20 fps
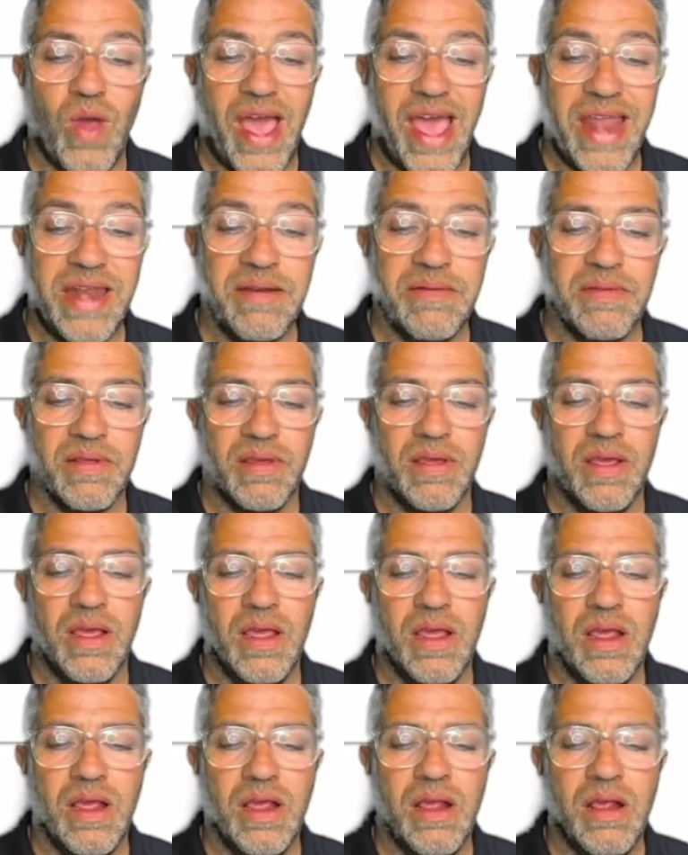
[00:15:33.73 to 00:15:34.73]
n.
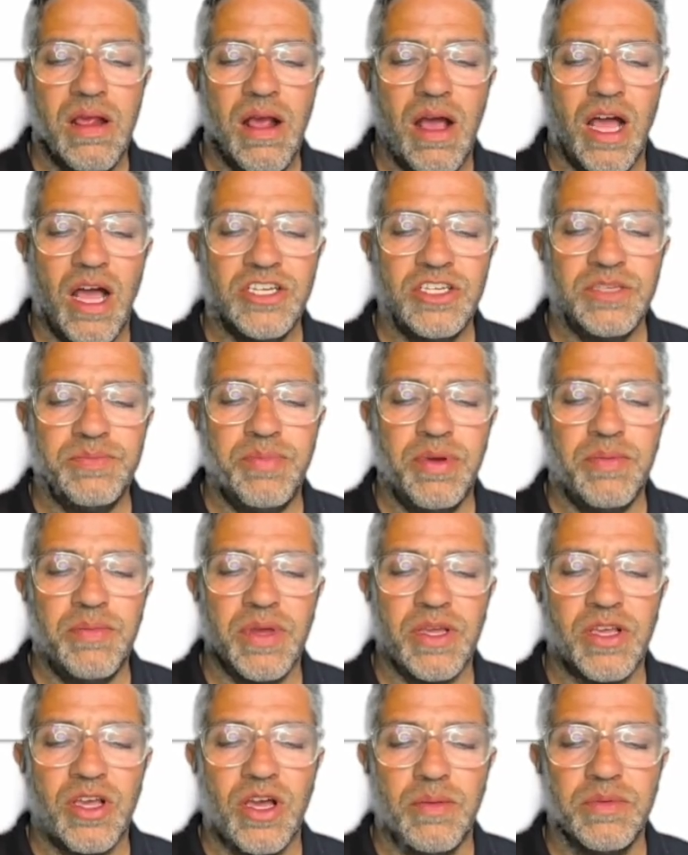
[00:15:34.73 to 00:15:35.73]
I just put
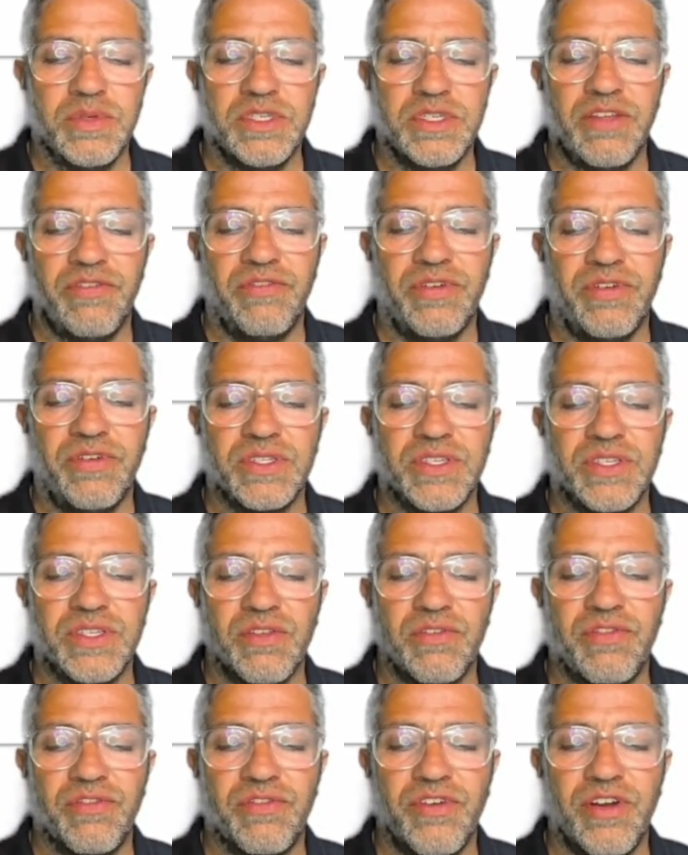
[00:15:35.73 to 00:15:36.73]
my common difference at
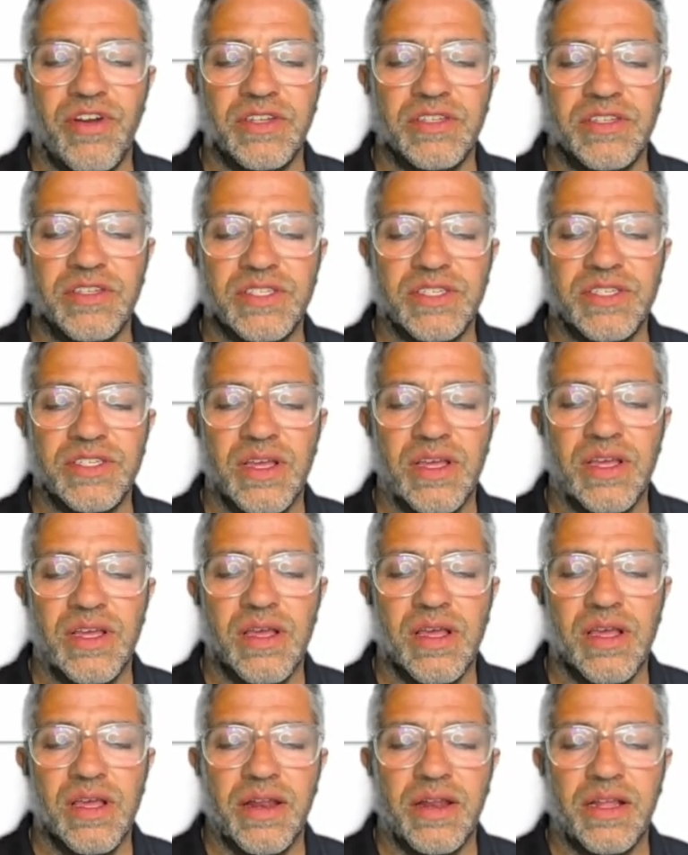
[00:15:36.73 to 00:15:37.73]
the front,
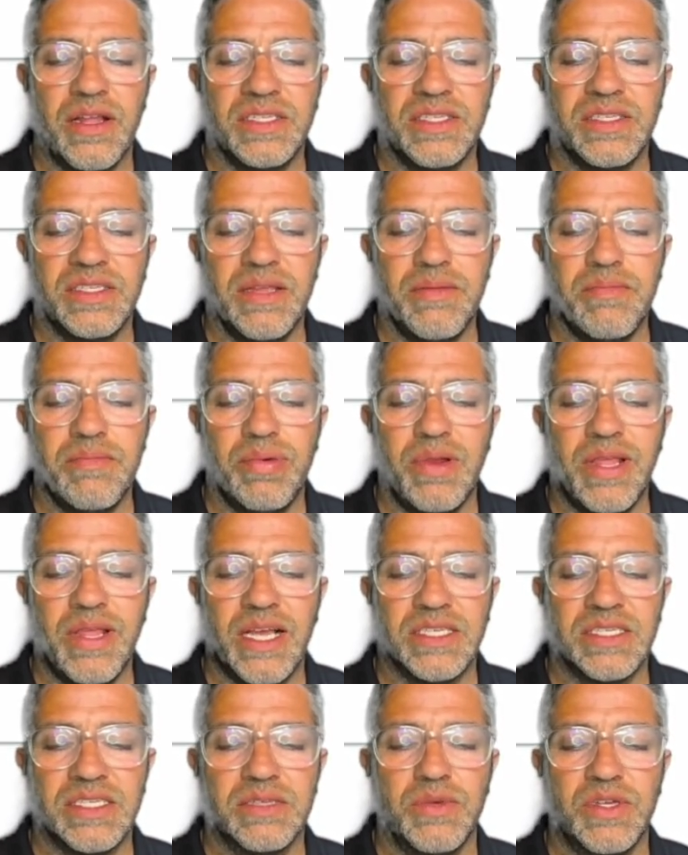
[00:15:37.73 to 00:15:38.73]
and I simply
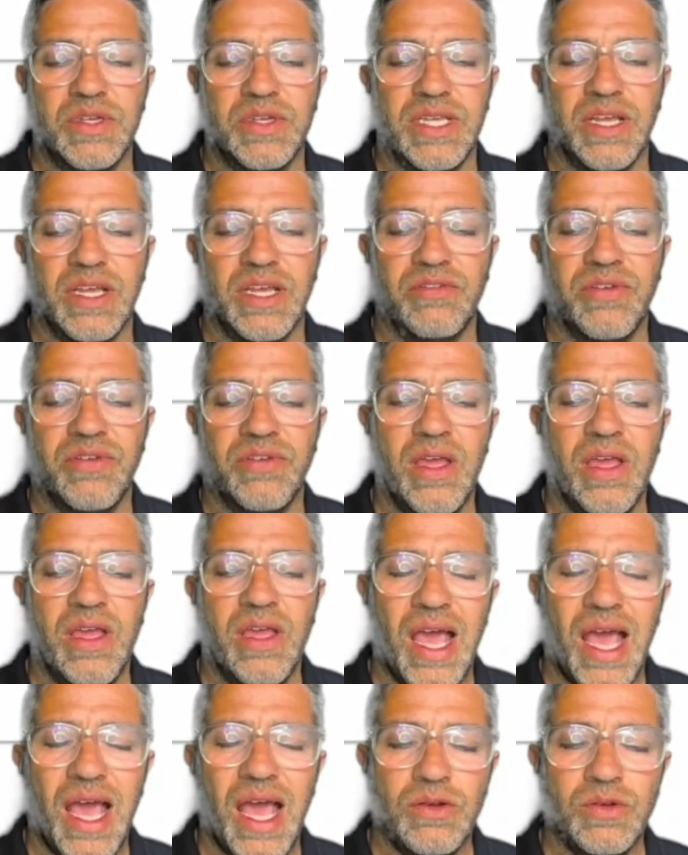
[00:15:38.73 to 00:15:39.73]
ask myself,
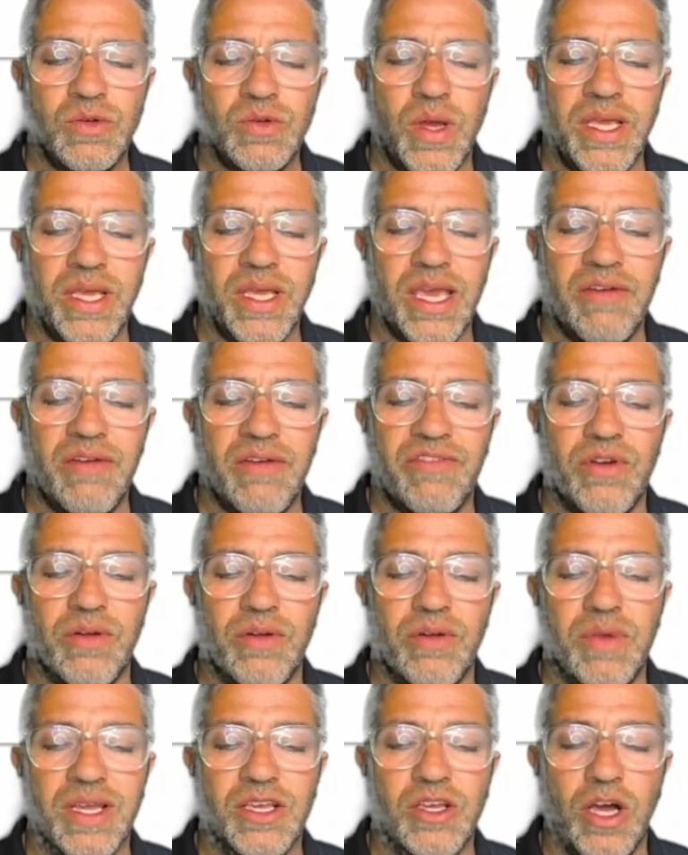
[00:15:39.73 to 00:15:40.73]
how do I get
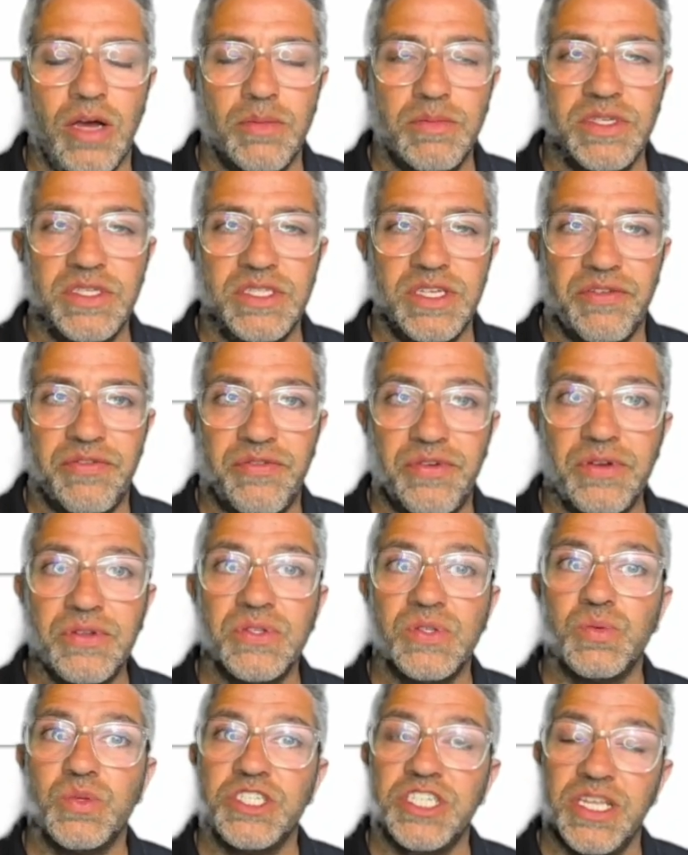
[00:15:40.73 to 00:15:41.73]
from my common
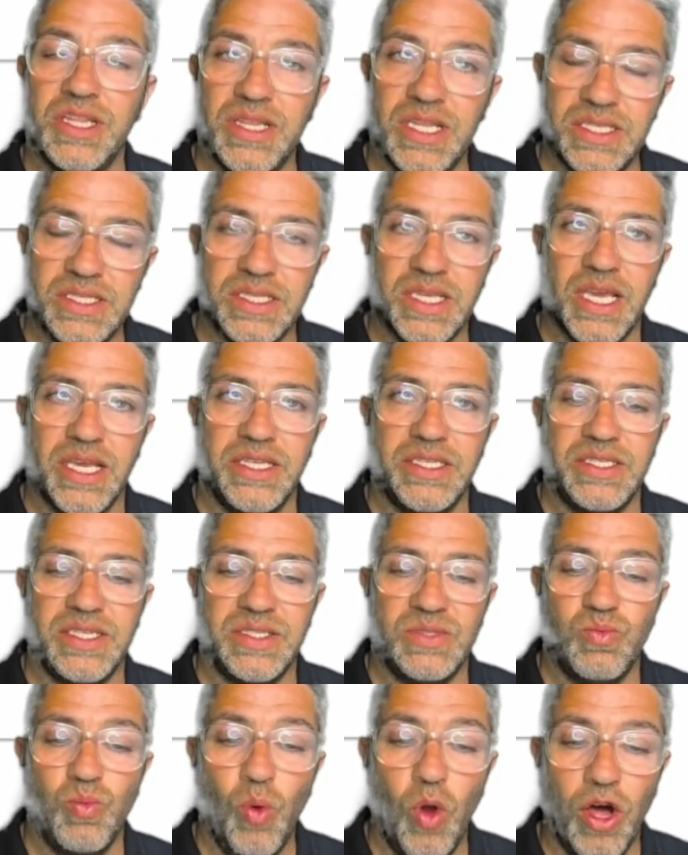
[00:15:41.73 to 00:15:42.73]
difference, which in this case
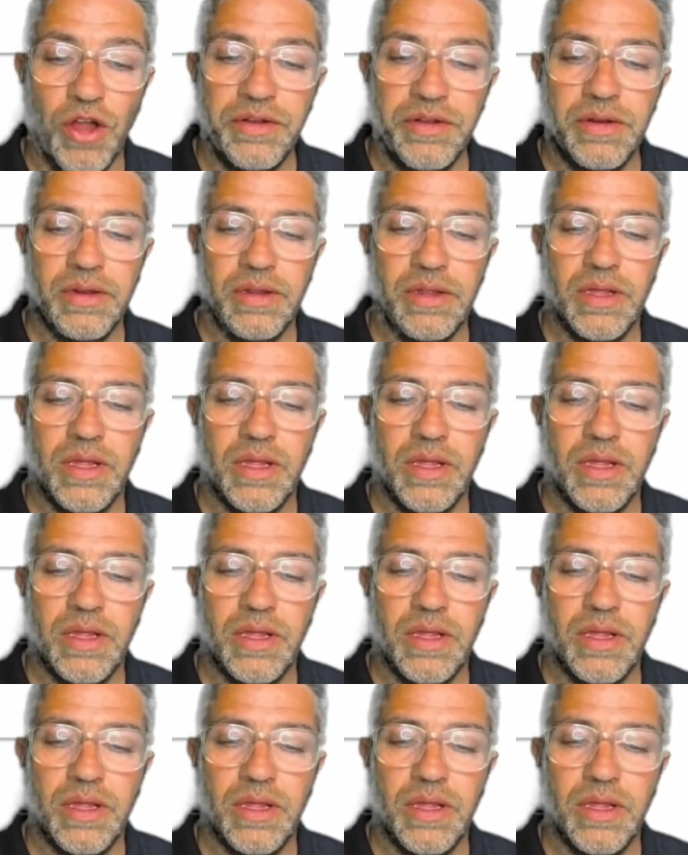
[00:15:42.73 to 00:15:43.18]
is 1,